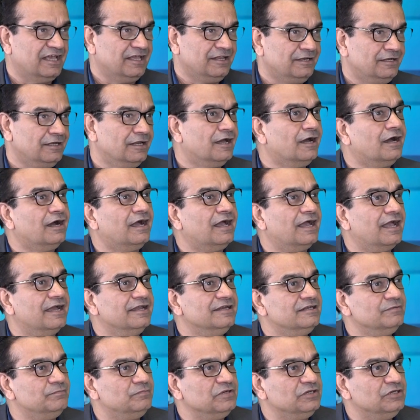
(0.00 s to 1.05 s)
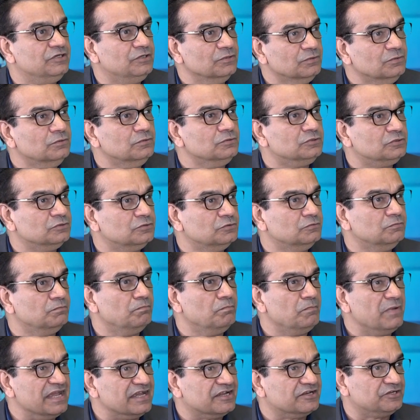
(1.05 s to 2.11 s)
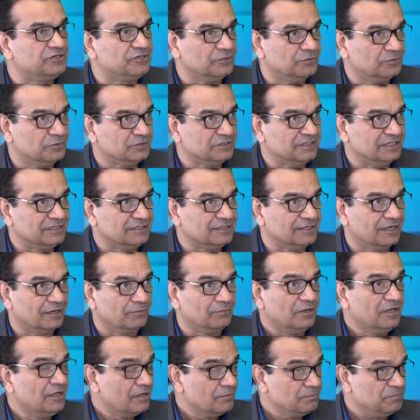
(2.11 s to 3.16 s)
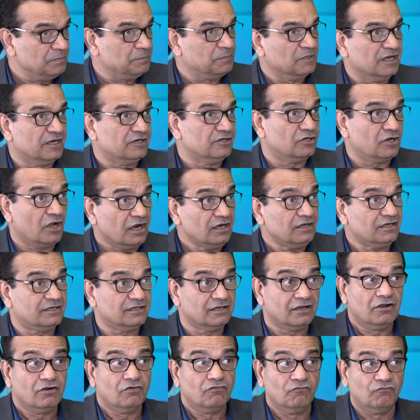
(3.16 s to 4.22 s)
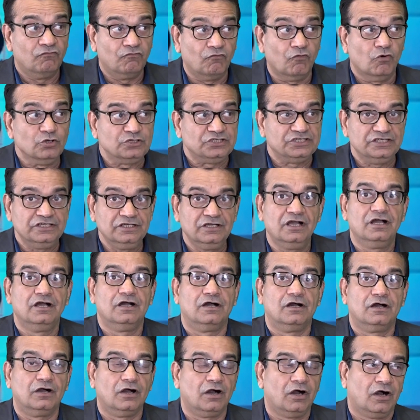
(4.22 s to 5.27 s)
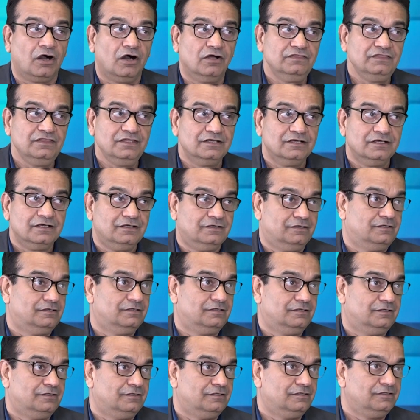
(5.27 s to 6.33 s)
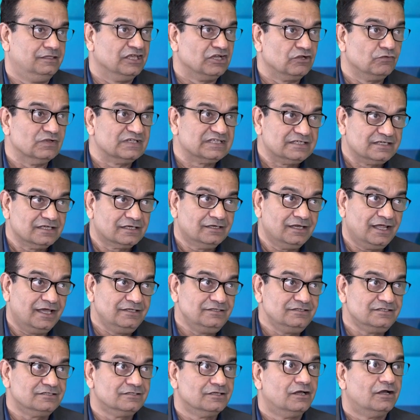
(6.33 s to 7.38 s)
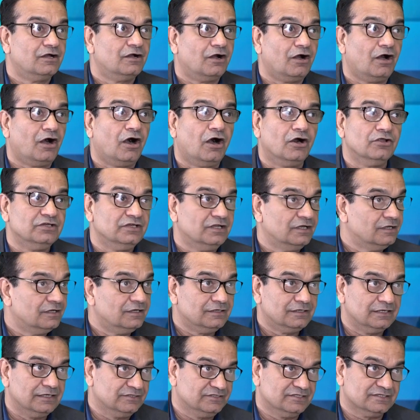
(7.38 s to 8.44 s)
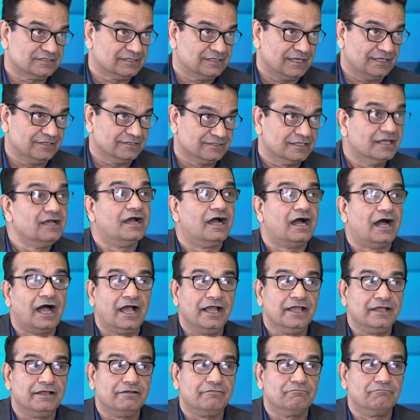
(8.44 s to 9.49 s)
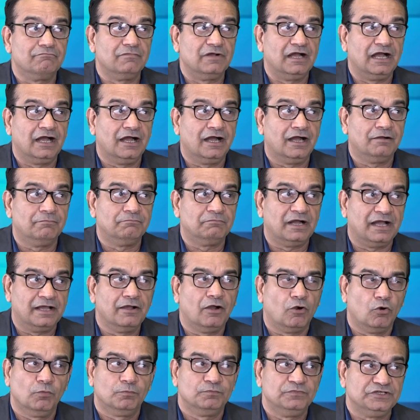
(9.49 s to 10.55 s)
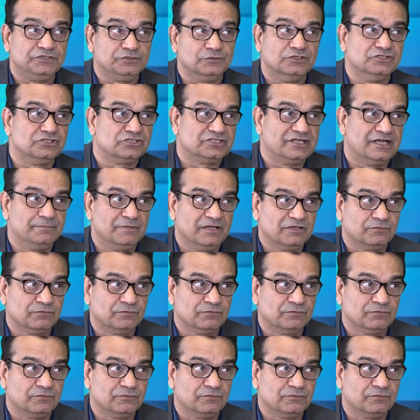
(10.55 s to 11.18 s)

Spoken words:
can NDP do to make sure that people are not voting on linguistic lines, on religious lines? I hope that you understand